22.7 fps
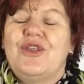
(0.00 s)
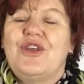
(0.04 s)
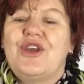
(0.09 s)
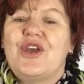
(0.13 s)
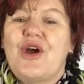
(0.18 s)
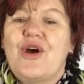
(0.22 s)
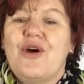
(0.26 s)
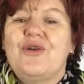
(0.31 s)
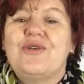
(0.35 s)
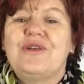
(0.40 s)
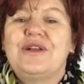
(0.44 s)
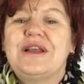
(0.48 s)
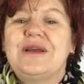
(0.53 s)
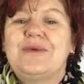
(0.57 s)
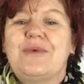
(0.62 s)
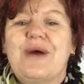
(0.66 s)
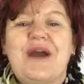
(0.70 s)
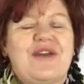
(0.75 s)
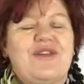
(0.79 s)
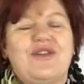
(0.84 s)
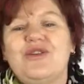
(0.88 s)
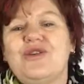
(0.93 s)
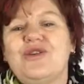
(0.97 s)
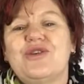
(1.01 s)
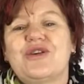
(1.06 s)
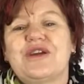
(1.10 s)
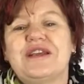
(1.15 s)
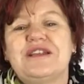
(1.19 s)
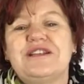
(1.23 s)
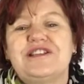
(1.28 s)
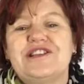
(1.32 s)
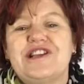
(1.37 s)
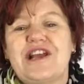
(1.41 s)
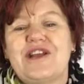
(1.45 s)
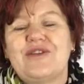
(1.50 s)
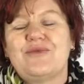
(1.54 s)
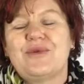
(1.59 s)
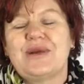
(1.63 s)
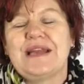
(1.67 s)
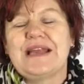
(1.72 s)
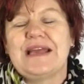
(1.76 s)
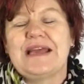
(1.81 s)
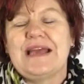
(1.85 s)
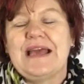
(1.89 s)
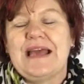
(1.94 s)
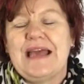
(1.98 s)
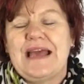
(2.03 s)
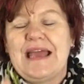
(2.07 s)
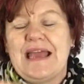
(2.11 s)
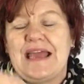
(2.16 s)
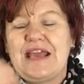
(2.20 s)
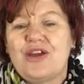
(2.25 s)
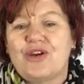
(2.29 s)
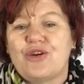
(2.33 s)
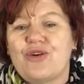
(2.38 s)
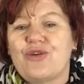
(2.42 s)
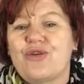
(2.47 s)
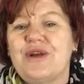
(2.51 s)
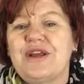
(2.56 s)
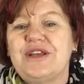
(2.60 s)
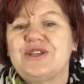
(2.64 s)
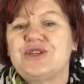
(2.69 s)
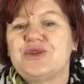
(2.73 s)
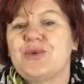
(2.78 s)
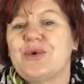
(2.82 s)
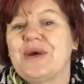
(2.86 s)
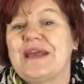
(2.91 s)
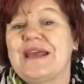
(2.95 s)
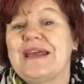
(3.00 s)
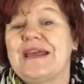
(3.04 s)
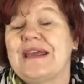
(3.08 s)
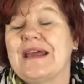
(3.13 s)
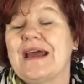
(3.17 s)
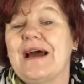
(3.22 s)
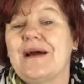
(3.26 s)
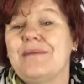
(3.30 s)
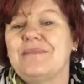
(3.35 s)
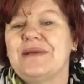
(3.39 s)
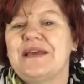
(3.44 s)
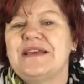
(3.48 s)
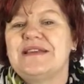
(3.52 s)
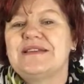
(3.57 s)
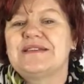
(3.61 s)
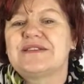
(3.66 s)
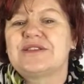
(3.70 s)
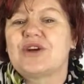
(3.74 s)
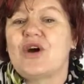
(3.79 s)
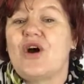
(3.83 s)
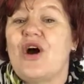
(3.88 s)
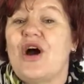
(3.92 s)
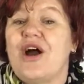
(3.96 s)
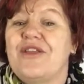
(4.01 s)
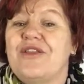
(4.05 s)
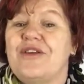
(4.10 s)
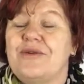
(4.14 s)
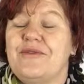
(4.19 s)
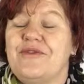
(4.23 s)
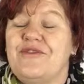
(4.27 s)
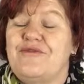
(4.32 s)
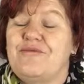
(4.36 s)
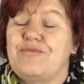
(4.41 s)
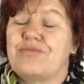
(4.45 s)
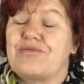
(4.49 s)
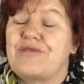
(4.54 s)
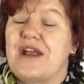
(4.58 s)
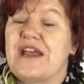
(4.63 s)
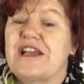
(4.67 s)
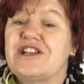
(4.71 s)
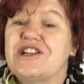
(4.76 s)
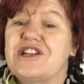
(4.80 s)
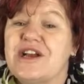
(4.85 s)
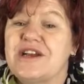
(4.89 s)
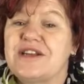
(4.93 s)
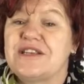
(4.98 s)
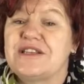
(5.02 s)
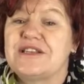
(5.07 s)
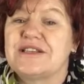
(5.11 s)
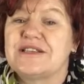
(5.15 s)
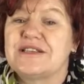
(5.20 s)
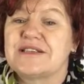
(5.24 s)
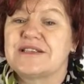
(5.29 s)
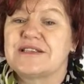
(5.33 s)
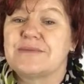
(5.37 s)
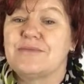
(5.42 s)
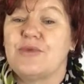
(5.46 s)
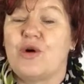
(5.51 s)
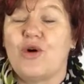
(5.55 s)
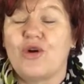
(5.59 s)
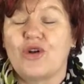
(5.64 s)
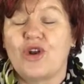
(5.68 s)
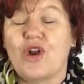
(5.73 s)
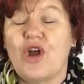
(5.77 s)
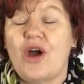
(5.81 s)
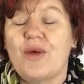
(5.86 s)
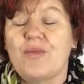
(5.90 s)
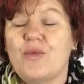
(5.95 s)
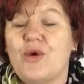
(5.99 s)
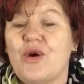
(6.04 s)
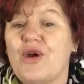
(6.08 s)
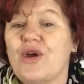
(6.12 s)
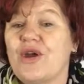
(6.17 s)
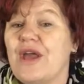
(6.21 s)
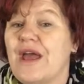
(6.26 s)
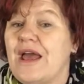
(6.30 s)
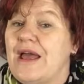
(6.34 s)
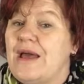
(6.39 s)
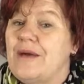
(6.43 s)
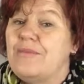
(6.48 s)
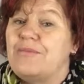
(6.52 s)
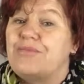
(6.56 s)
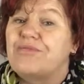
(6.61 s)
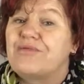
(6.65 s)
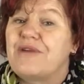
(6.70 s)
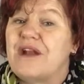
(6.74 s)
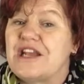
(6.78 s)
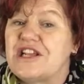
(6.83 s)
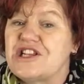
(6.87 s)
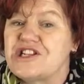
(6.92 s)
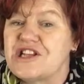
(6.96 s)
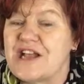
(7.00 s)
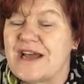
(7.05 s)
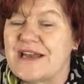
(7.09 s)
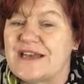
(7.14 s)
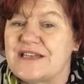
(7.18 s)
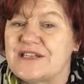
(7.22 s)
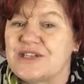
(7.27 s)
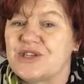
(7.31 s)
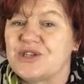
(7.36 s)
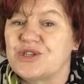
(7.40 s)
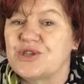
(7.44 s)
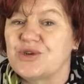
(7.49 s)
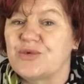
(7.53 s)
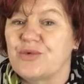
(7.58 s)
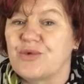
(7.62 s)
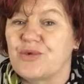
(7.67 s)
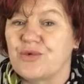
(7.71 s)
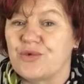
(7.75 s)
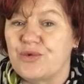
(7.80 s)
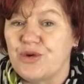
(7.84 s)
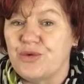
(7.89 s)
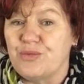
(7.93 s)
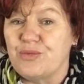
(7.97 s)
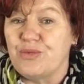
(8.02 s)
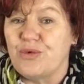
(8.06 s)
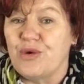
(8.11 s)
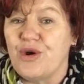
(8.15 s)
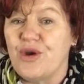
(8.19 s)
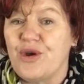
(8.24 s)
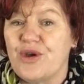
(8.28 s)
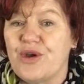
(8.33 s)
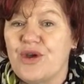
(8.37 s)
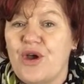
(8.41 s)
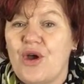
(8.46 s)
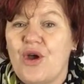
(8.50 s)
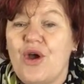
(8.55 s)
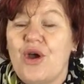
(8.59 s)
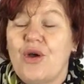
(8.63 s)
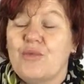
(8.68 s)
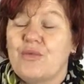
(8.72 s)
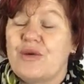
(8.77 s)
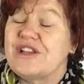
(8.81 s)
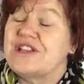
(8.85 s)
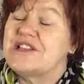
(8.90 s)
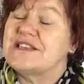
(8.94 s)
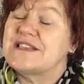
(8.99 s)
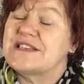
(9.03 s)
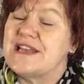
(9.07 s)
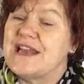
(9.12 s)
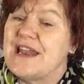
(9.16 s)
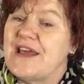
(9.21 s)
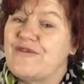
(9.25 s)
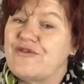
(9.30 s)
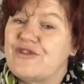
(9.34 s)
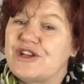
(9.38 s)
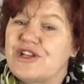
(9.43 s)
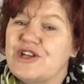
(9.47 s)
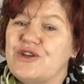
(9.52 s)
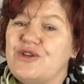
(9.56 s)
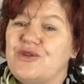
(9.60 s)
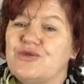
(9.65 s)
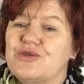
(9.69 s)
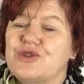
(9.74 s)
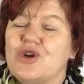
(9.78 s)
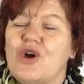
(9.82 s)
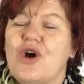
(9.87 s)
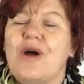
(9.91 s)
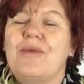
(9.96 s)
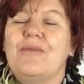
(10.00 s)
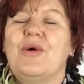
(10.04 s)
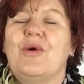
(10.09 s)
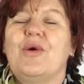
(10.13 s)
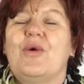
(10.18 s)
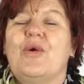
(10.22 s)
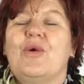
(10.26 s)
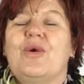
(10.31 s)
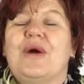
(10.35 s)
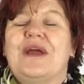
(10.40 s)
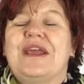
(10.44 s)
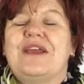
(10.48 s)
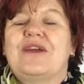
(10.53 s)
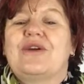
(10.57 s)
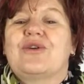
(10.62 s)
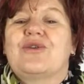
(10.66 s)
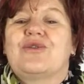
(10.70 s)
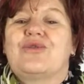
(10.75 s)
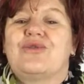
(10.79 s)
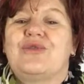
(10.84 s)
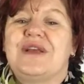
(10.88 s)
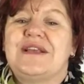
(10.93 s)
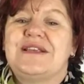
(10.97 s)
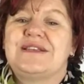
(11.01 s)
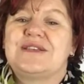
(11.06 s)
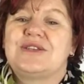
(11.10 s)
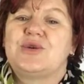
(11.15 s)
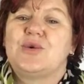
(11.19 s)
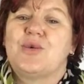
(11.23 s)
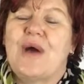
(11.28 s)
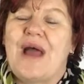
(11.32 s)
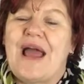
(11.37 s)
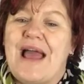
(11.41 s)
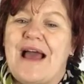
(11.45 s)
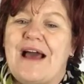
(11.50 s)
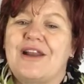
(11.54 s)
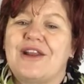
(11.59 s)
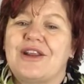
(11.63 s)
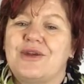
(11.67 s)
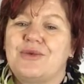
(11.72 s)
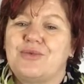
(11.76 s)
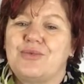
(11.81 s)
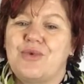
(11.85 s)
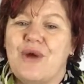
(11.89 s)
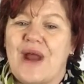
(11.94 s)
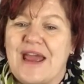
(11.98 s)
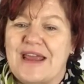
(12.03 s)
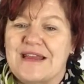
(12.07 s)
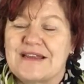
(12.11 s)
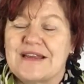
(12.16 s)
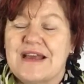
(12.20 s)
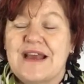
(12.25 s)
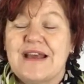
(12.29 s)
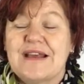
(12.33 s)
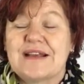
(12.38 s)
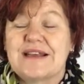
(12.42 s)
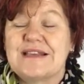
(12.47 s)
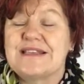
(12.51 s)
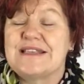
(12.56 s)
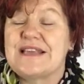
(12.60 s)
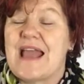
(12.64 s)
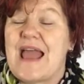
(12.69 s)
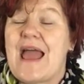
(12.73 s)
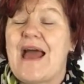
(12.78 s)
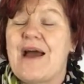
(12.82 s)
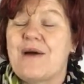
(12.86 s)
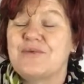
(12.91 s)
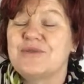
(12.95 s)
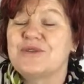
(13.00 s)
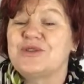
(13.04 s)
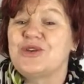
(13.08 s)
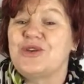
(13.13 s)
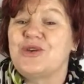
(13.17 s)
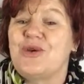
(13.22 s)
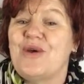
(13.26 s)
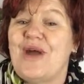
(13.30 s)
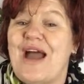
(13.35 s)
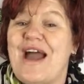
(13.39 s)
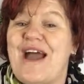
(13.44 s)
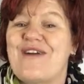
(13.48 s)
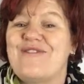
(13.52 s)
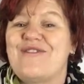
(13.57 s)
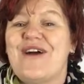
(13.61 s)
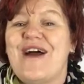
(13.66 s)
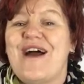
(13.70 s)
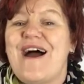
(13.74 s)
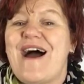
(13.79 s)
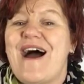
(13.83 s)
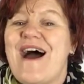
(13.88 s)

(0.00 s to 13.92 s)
the only way that you can generally increase your income is to either branch out into some online work, branch out into some group work, which is leveraging your time, or increase your hourly rate, because the hours that you have